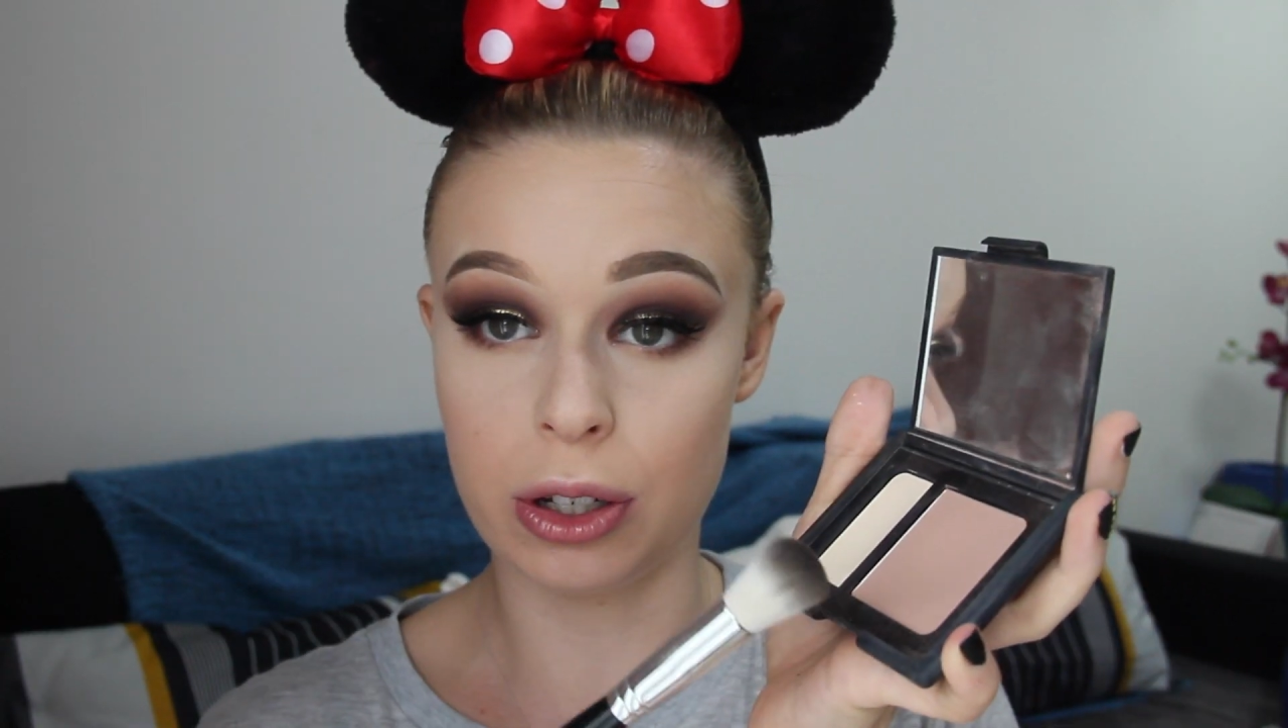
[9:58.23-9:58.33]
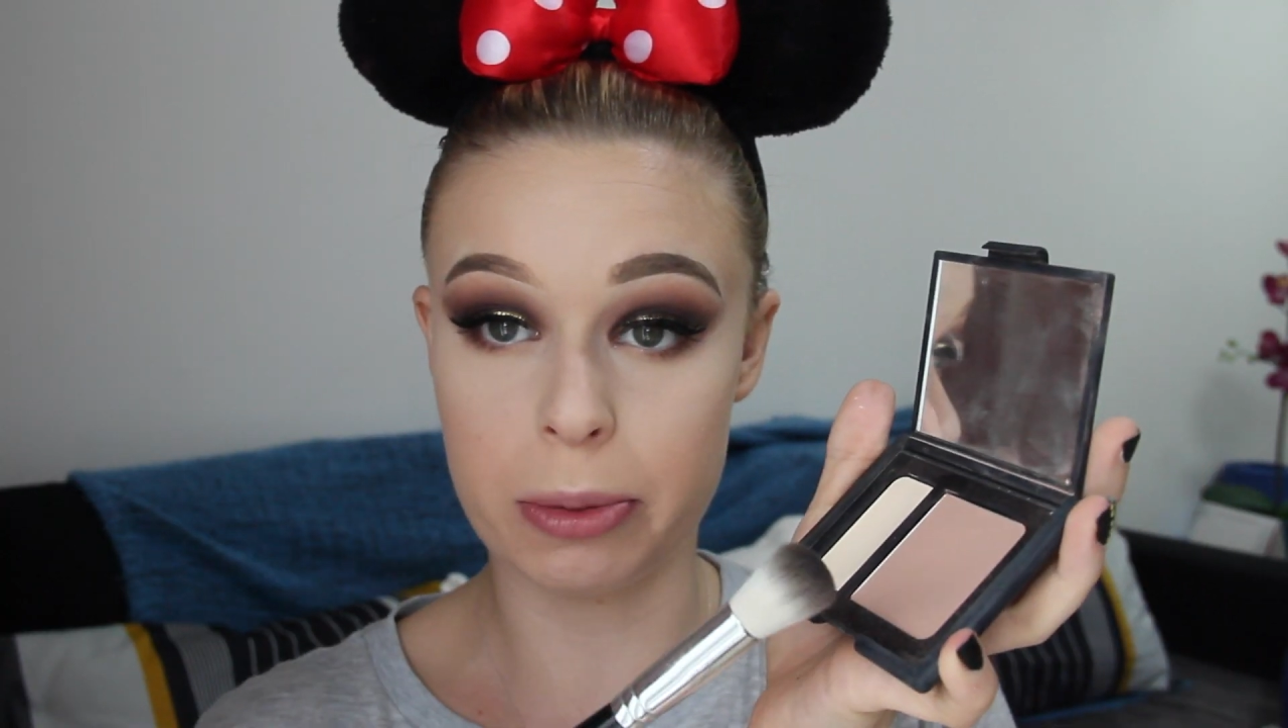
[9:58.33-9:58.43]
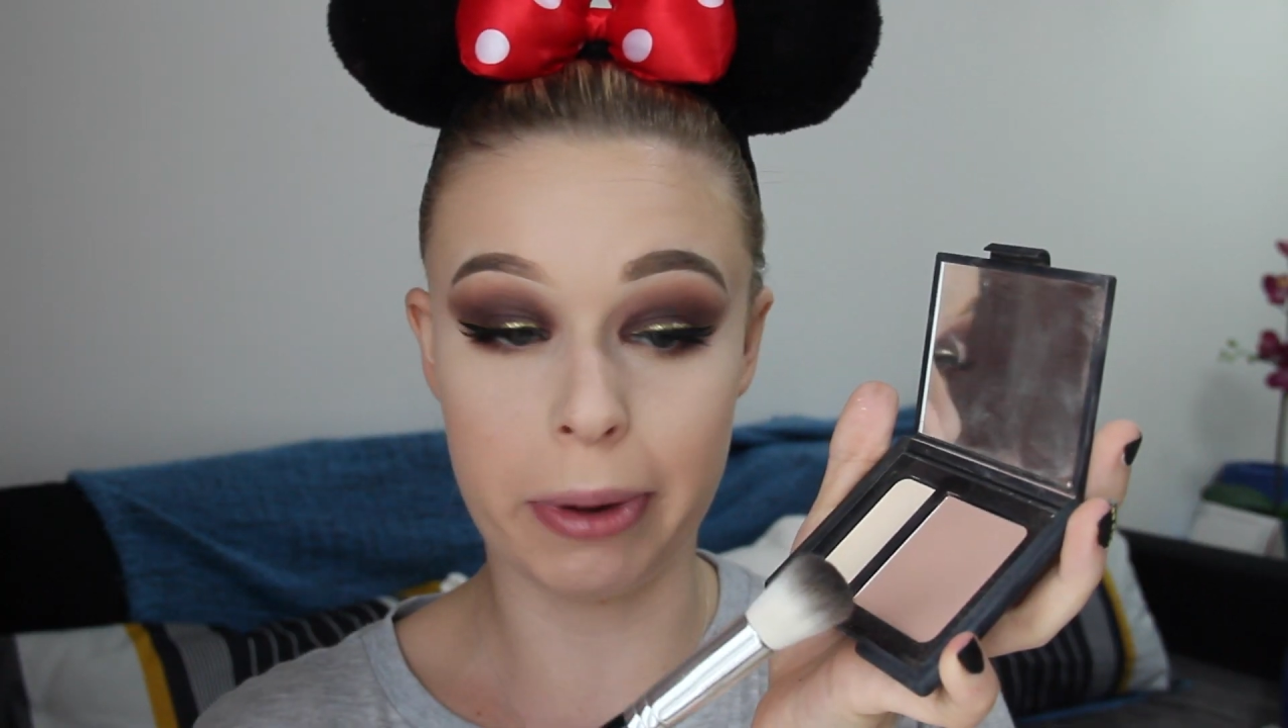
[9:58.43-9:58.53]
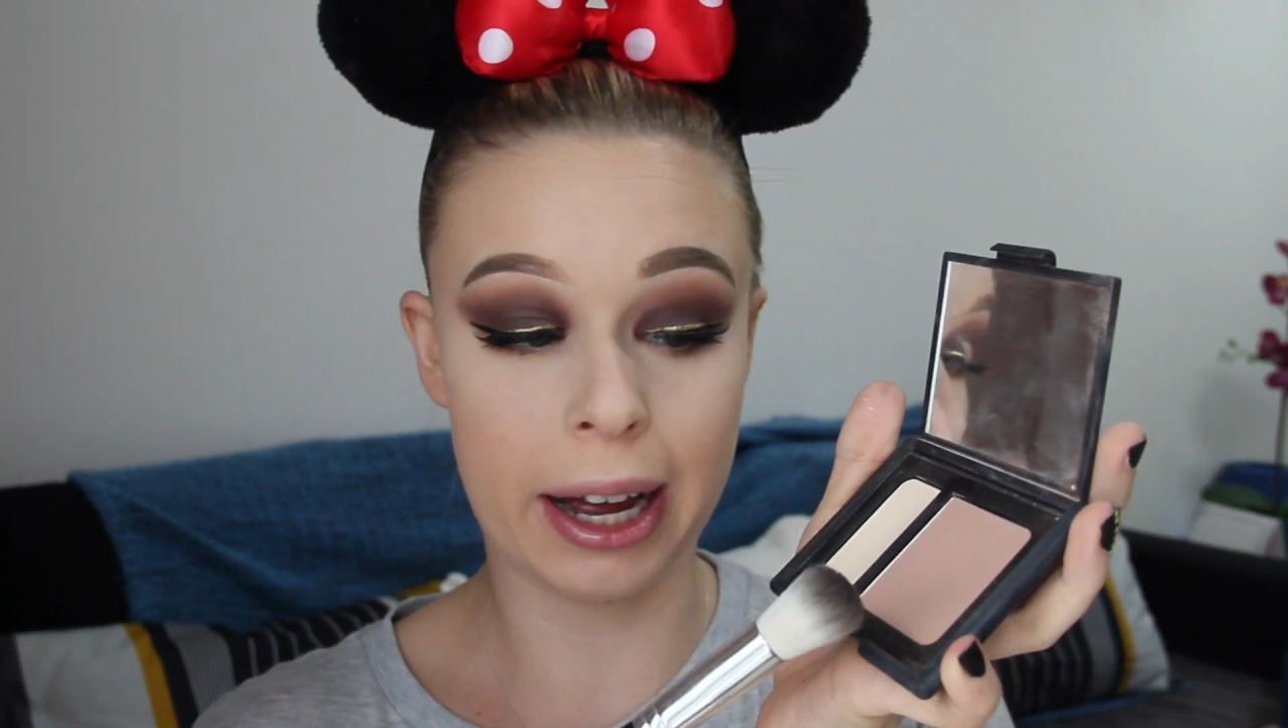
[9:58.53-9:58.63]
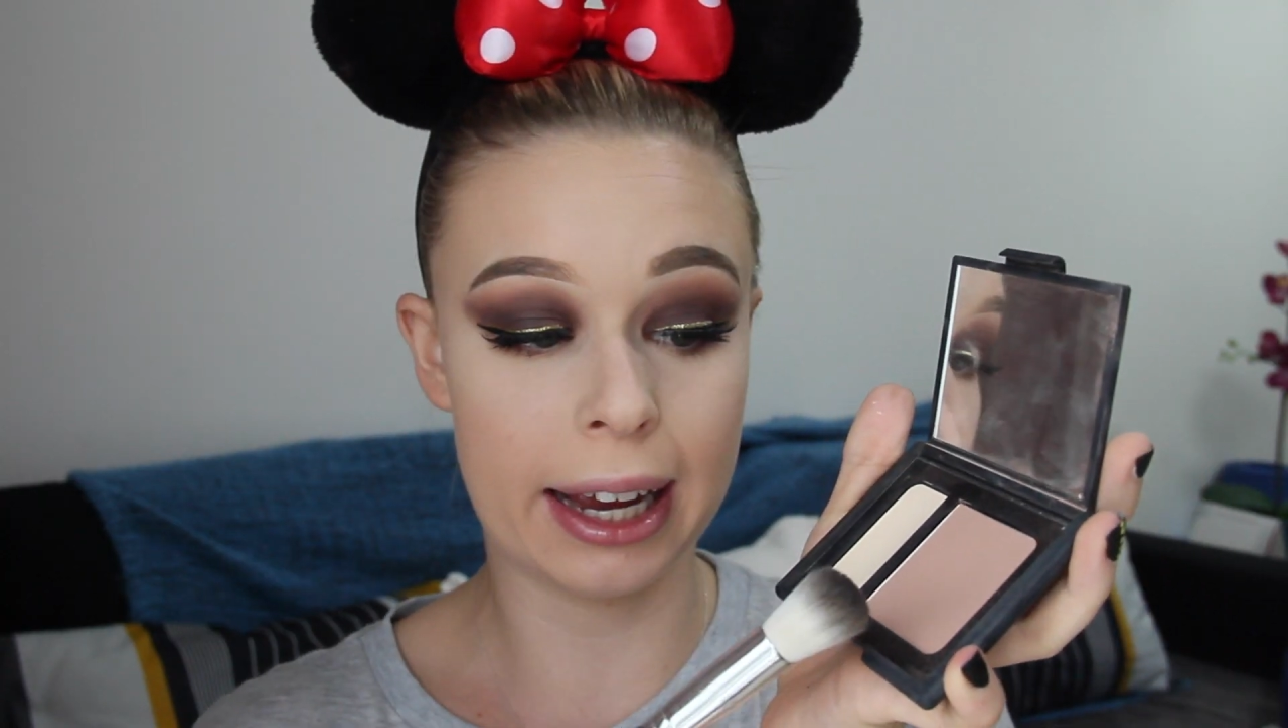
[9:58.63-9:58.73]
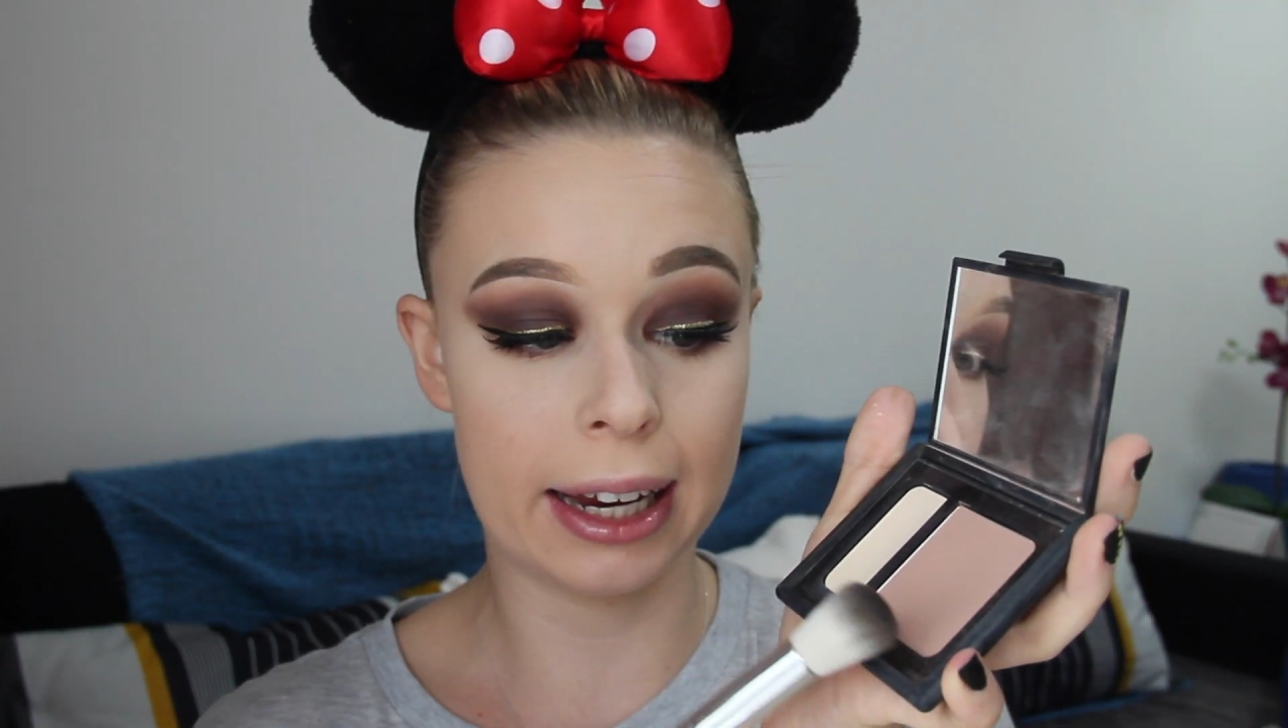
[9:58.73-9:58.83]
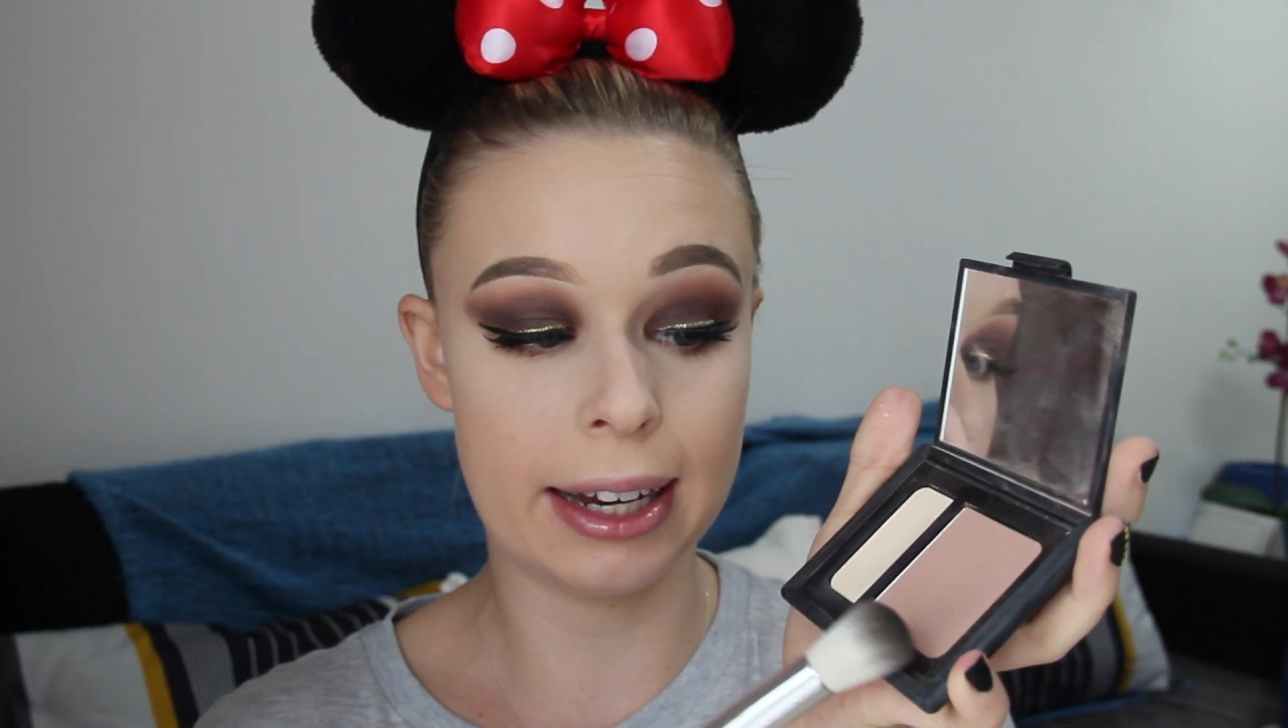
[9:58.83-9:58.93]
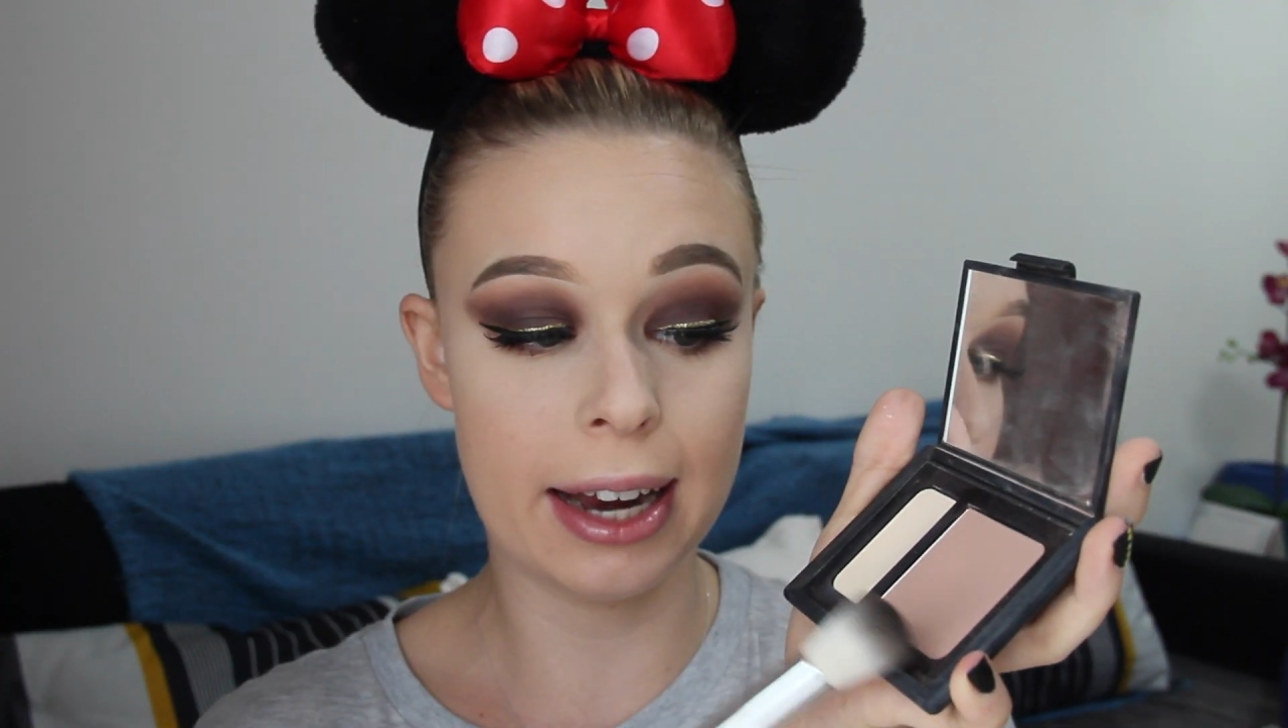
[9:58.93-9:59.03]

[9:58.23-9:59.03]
use my